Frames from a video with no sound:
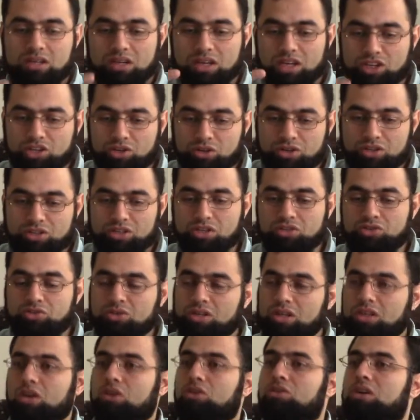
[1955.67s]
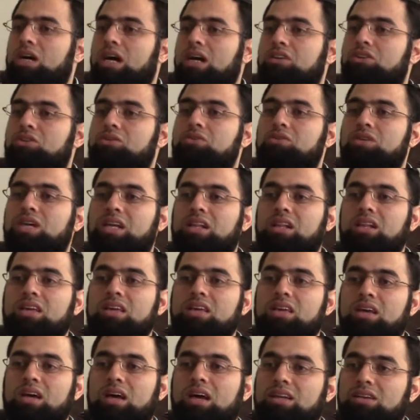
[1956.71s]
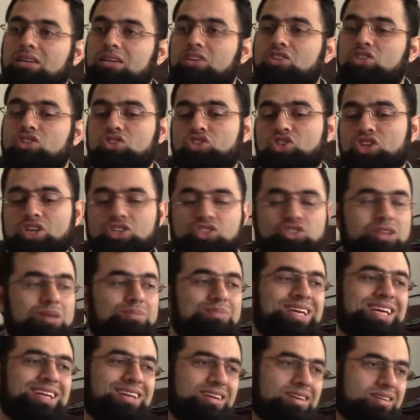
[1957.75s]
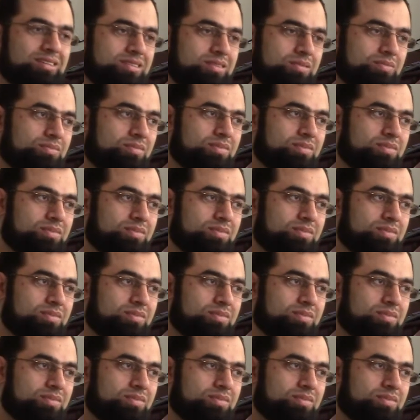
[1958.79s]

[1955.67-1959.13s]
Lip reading: in order to read the Quran correctly and not to change the meanings.